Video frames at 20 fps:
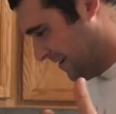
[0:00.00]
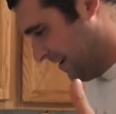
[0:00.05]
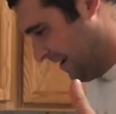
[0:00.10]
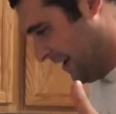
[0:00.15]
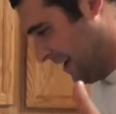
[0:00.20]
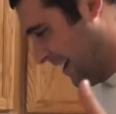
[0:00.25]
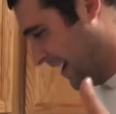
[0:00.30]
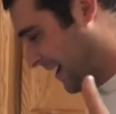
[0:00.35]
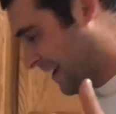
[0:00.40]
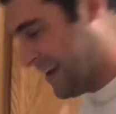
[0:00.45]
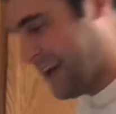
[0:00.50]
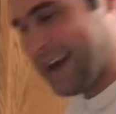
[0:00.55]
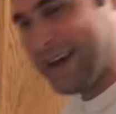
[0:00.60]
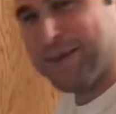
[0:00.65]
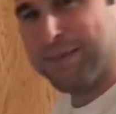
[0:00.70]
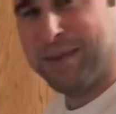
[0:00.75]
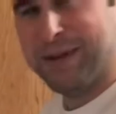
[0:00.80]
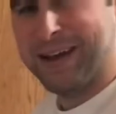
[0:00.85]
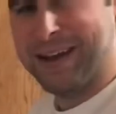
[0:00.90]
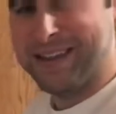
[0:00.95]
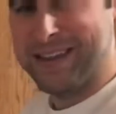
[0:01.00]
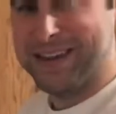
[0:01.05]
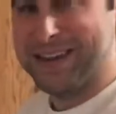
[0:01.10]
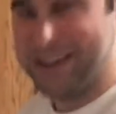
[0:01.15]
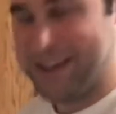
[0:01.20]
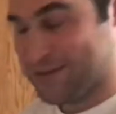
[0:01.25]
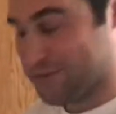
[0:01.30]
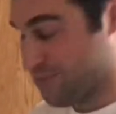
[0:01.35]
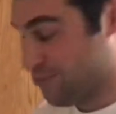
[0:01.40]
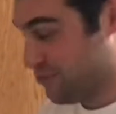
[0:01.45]
I can't complain. They
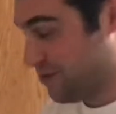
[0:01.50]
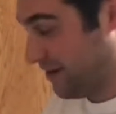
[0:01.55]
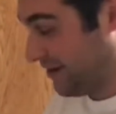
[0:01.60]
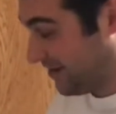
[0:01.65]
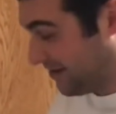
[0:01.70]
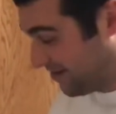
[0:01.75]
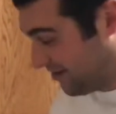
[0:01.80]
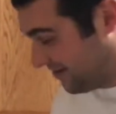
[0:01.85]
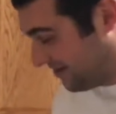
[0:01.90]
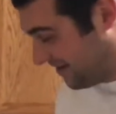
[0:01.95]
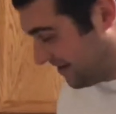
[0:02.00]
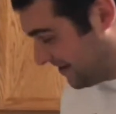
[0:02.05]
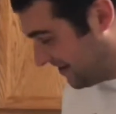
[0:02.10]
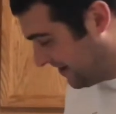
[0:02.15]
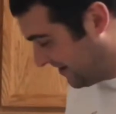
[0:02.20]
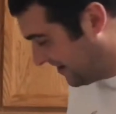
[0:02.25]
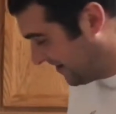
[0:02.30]
taste really good.